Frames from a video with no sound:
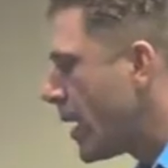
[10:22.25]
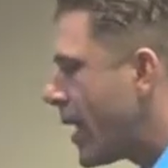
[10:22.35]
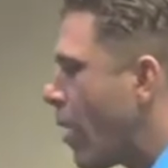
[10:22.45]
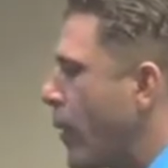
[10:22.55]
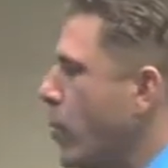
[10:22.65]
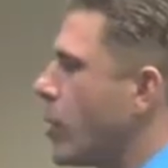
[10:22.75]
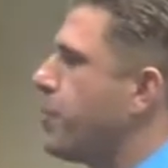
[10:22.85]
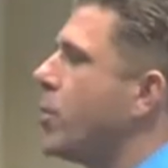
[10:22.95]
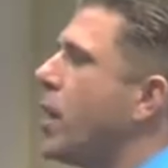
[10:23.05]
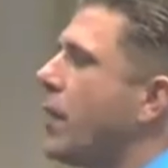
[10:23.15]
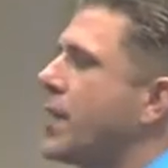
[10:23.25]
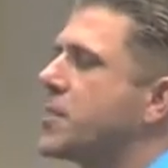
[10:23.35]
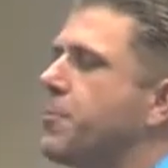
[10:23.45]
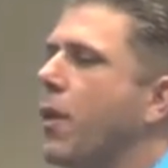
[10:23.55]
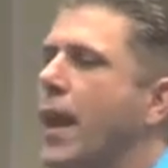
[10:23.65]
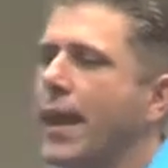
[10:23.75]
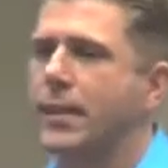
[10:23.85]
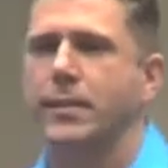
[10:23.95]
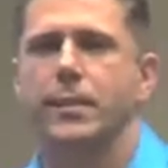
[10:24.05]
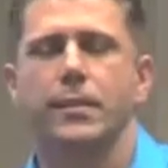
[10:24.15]
Now, we were put on this
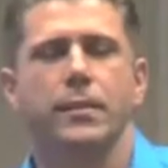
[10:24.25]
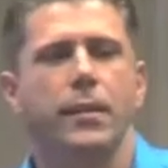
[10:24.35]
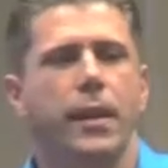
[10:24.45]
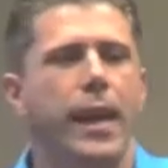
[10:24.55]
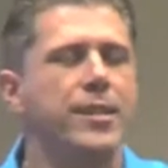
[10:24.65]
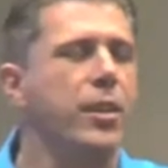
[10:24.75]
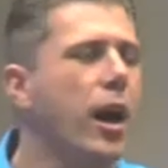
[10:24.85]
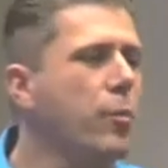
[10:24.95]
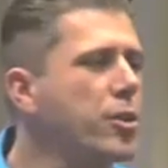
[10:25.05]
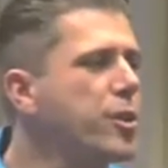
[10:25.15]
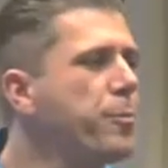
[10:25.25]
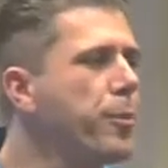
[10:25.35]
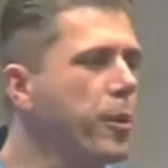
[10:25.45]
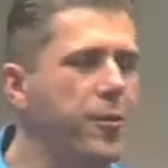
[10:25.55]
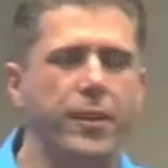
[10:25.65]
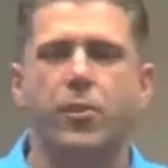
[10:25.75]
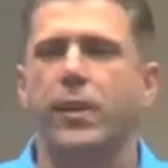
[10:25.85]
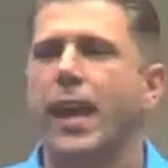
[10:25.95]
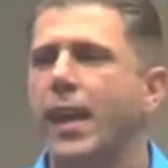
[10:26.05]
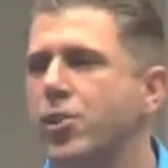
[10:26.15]
planet as an almost perfect
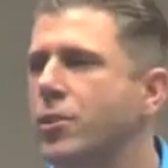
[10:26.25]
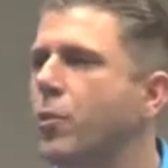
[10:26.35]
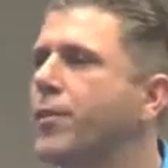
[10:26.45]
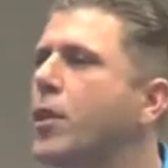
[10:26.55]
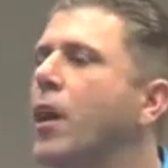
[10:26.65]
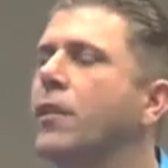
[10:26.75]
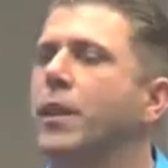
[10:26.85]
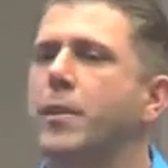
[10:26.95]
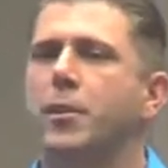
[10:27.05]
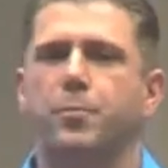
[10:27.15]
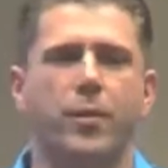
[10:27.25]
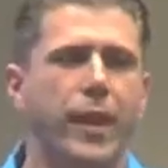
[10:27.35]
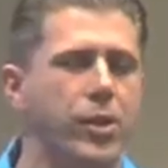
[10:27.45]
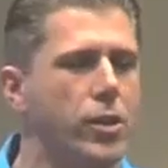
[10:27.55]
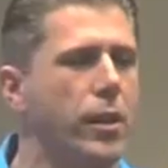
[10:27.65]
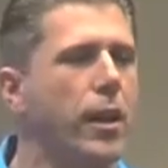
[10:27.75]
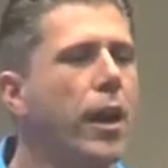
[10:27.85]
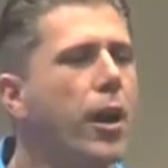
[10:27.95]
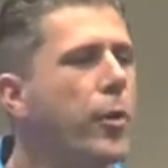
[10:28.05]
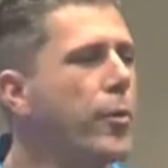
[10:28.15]
creation with an unlimited potential.
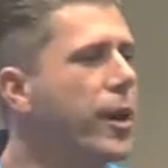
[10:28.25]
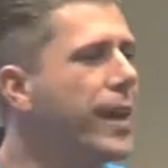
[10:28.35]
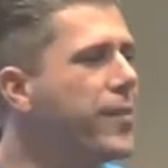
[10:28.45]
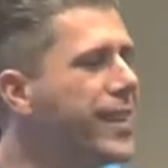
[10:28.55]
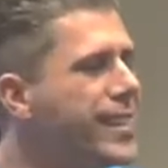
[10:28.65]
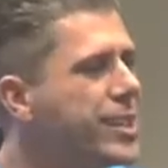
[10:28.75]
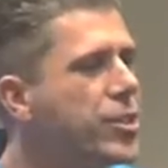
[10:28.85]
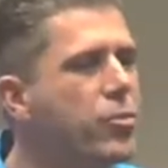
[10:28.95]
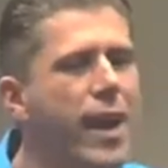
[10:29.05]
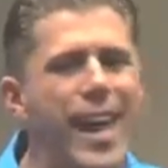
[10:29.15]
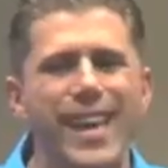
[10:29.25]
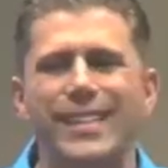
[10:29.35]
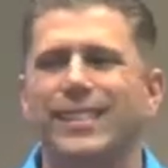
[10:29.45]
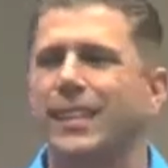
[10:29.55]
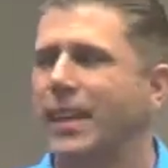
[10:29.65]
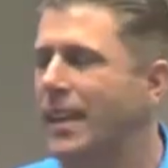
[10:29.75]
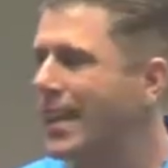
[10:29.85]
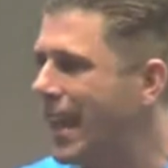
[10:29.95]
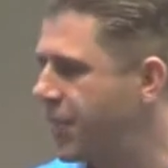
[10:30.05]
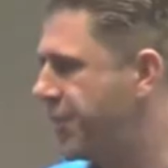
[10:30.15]
We were given this great
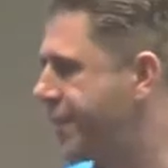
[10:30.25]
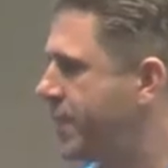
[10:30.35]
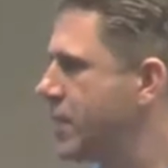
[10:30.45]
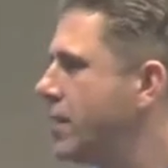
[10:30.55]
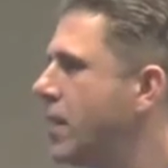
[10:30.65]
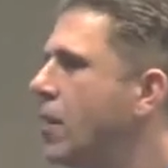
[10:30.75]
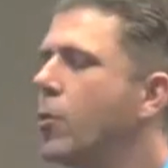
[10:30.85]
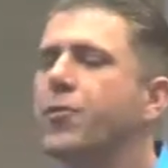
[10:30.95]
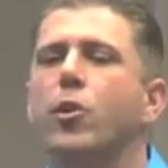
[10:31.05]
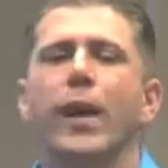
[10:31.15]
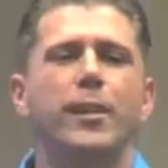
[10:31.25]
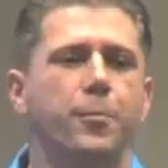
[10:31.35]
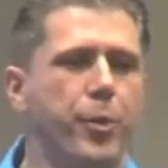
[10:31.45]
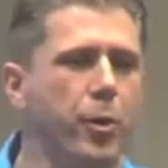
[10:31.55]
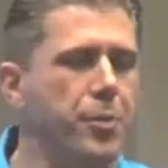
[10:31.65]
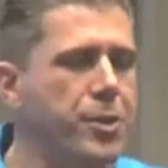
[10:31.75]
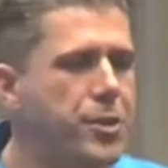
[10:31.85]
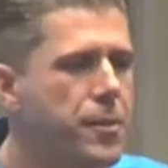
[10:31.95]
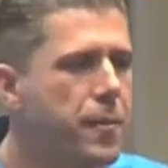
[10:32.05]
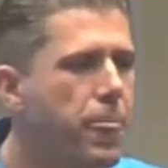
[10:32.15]
gift with a great purpose.